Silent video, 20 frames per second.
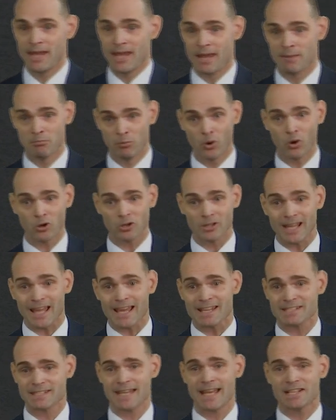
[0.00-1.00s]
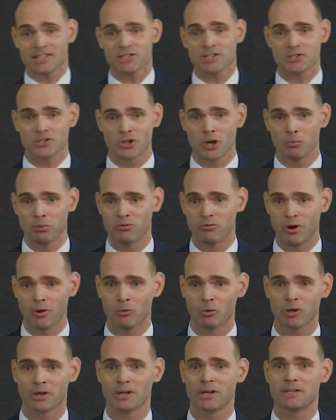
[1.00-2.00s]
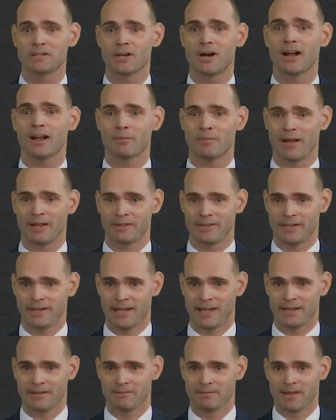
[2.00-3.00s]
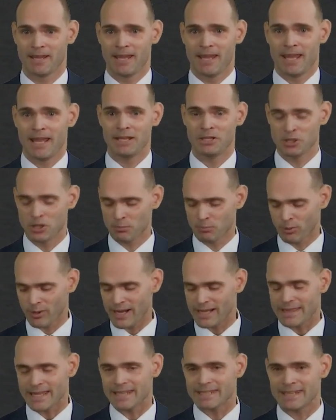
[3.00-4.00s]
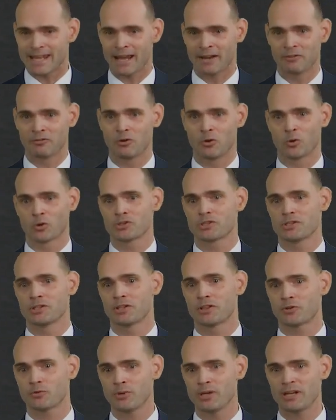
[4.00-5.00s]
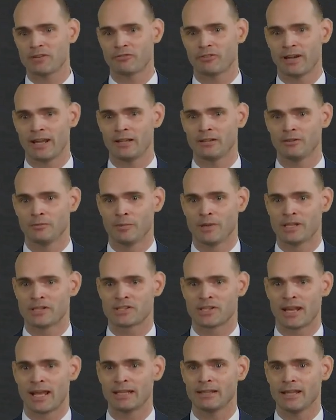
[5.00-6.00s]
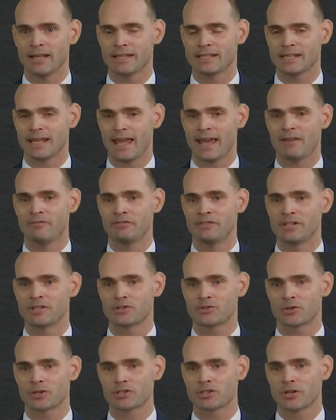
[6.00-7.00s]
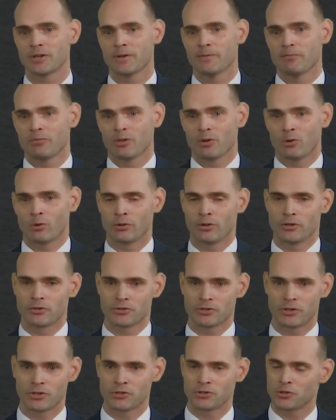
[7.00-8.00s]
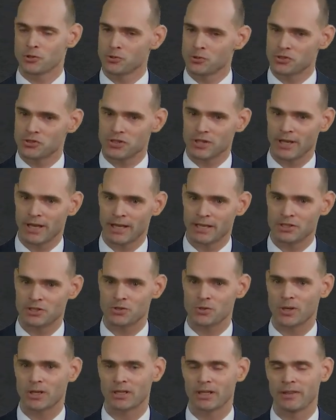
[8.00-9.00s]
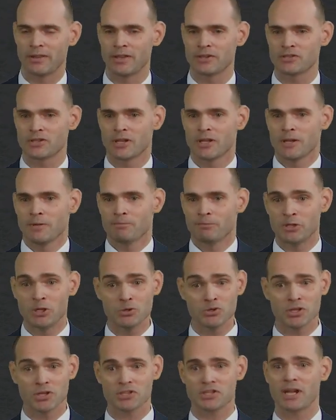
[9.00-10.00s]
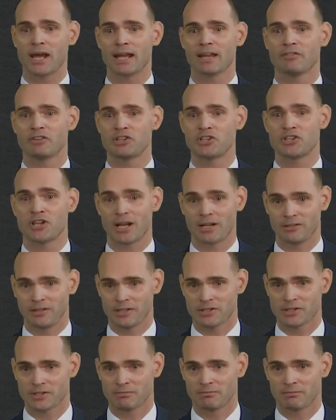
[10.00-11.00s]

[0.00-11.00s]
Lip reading: And more or less, that's the scope of what we're going to talk about today. And you can break that down, of course, into three different elements. And I like to have districts or the students that I instruct on this use it as kind of a checklist,